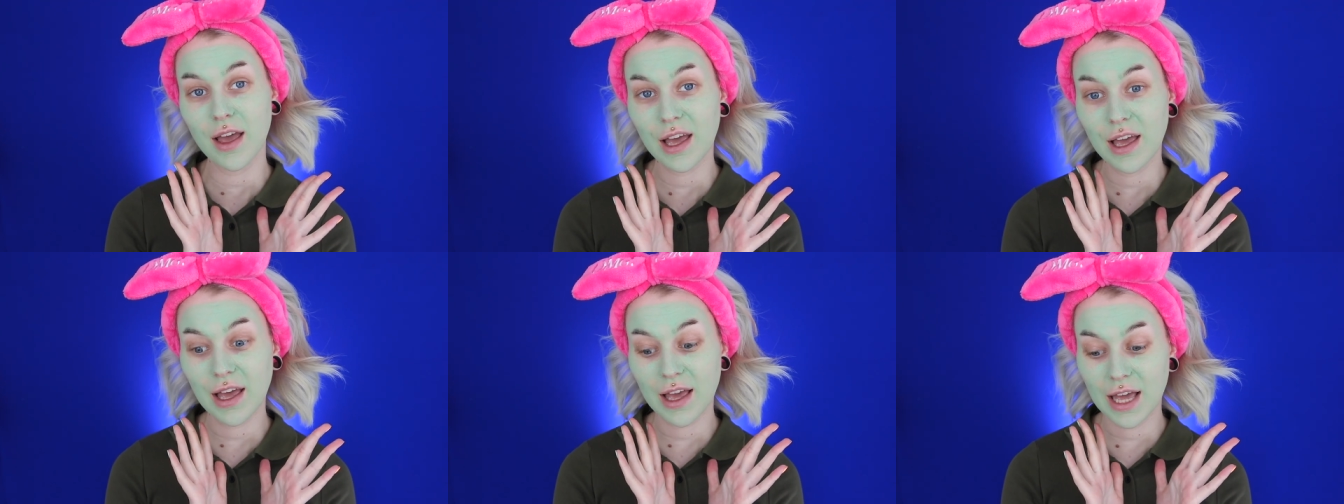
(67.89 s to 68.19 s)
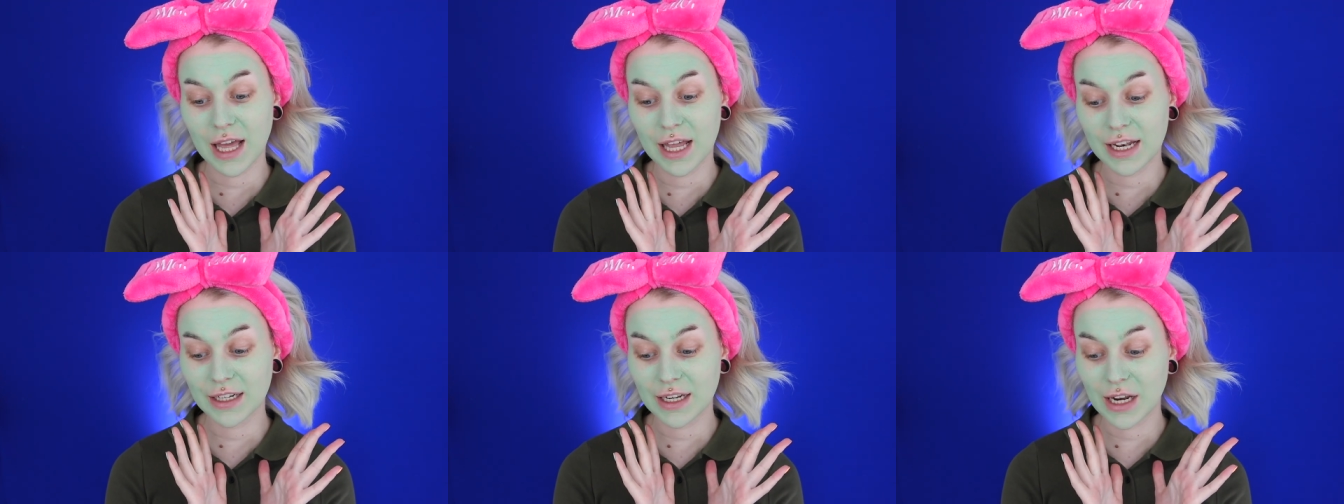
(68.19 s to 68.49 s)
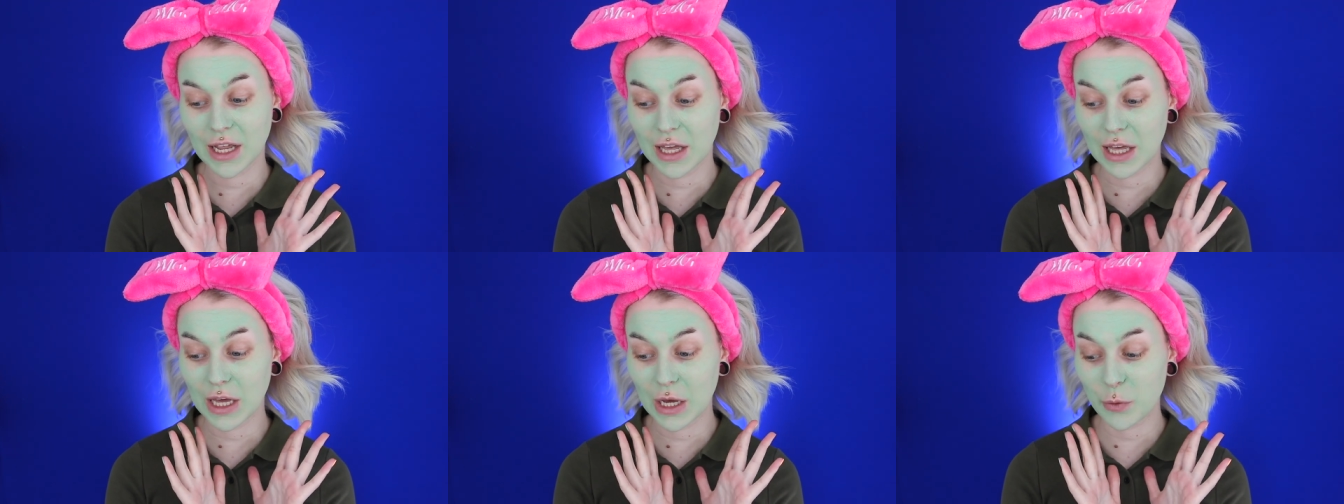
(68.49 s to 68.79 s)
and
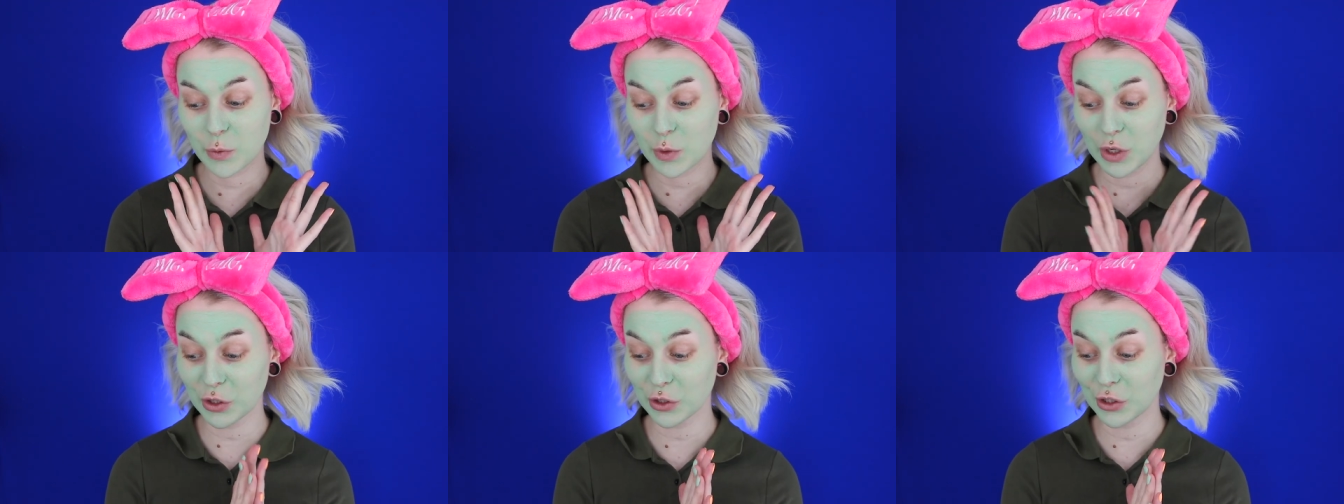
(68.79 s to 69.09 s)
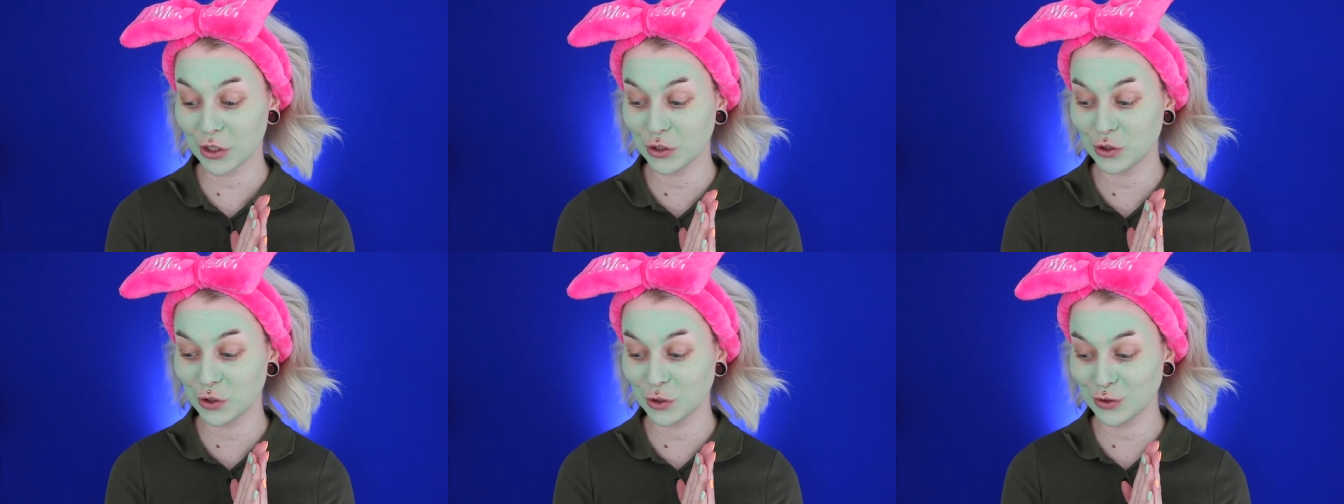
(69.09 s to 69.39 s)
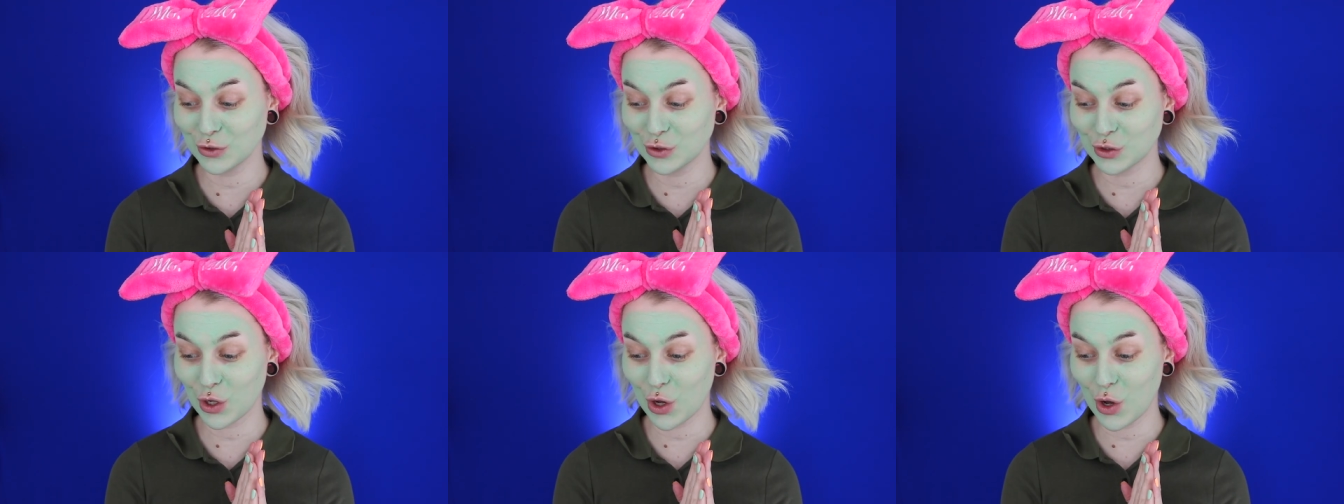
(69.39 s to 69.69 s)
uh, we're gonna do
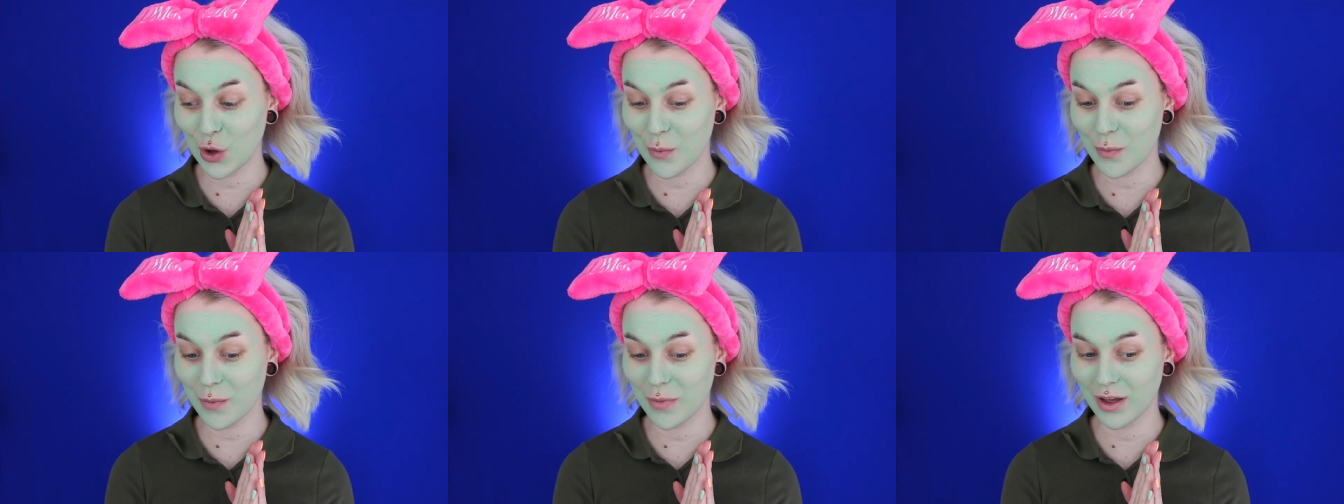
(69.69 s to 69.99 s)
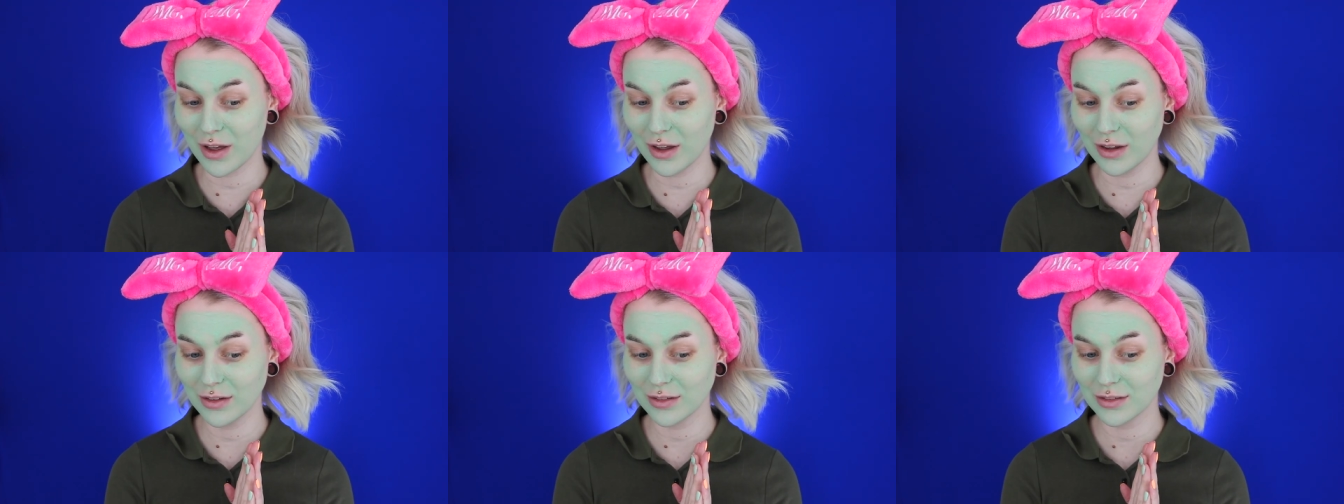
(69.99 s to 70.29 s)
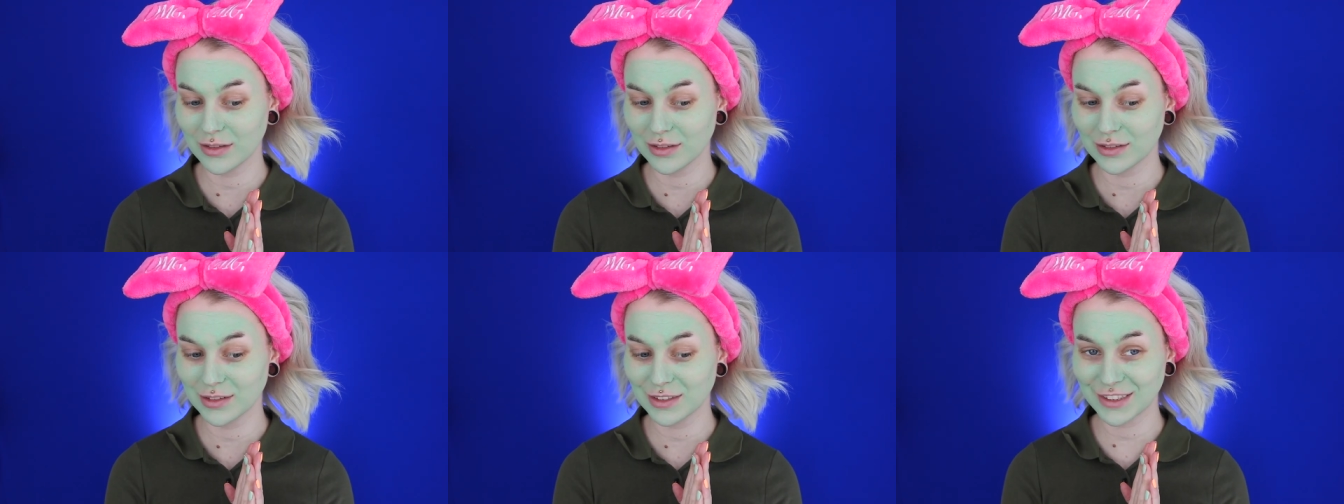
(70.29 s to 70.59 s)
some uh,
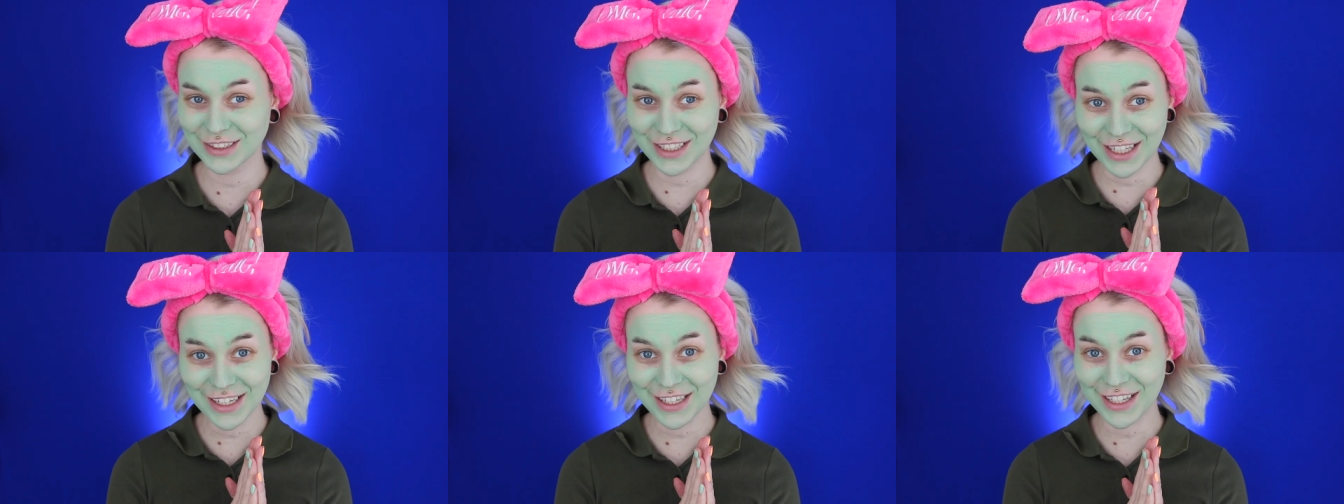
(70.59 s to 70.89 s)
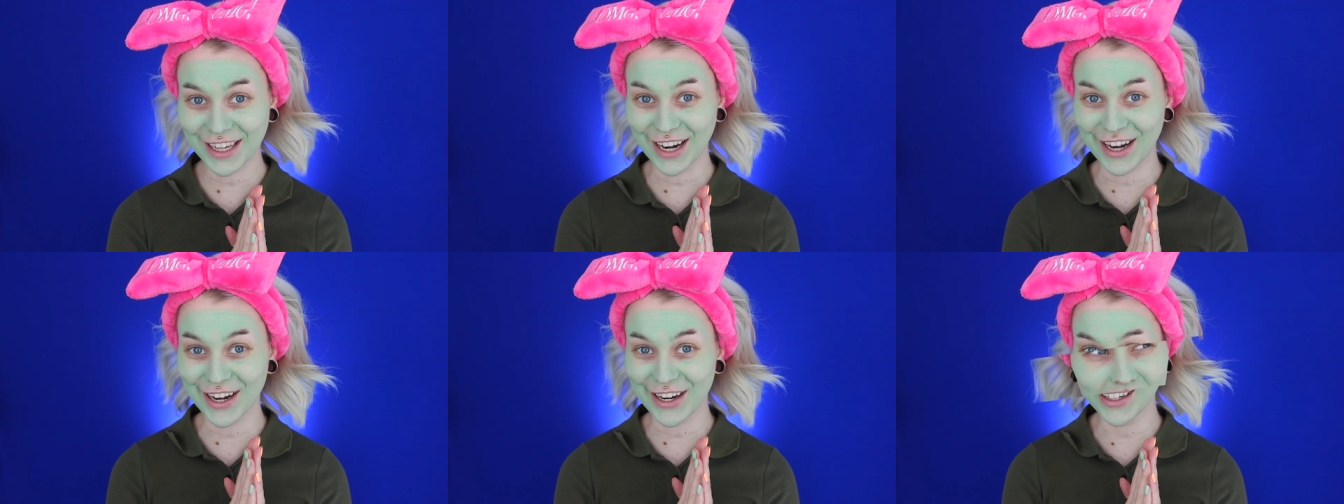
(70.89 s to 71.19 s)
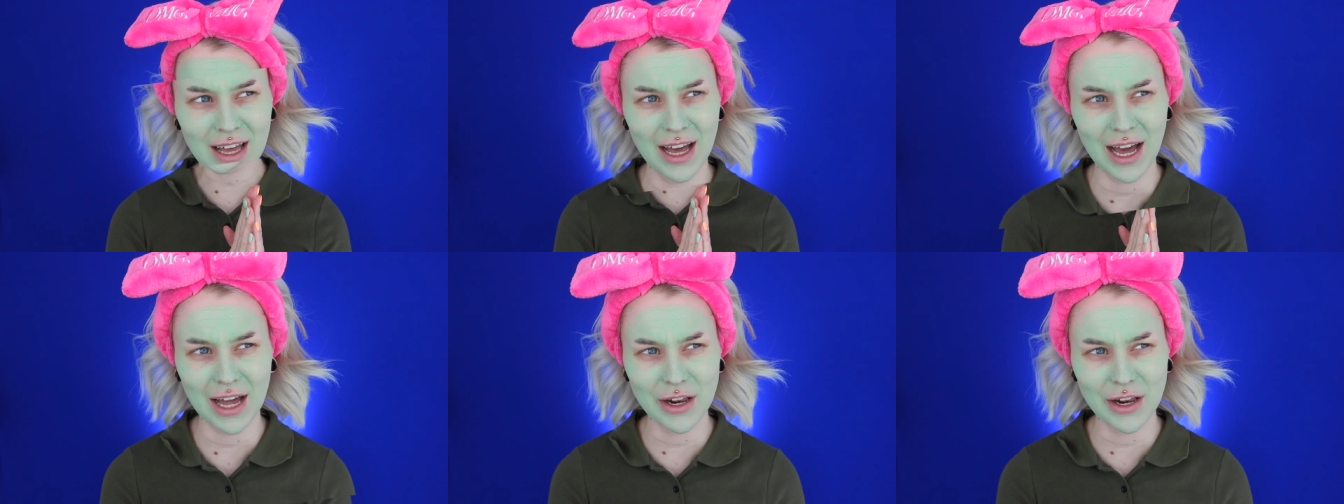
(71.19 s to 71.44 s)
skincare.